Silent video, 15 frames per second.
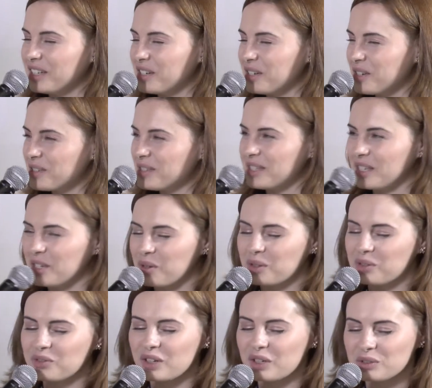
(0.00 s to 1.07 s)
here, CEO
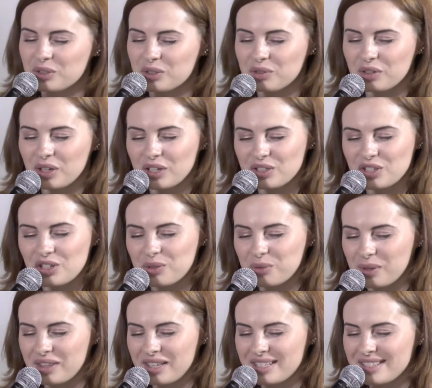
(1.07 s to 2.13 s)
and founder of Hotjar
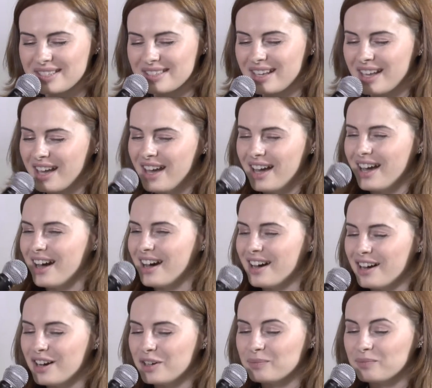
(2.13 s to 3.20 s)
with us.
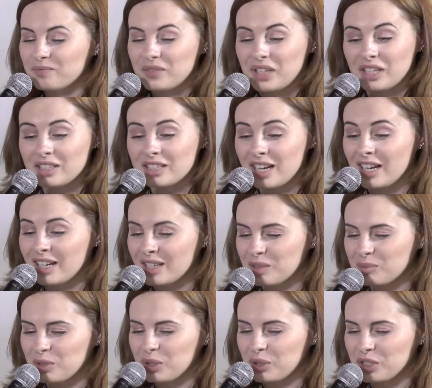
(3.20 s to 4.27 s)
And
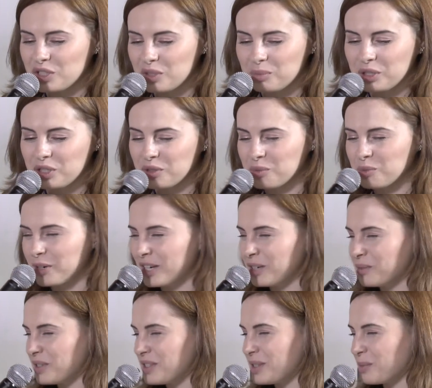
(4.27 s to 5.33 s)
I'm going to pick your
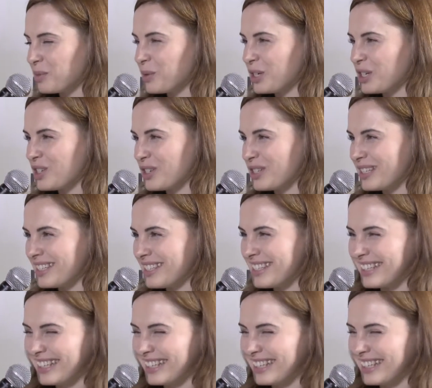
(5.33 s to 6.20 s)
brain with some questions.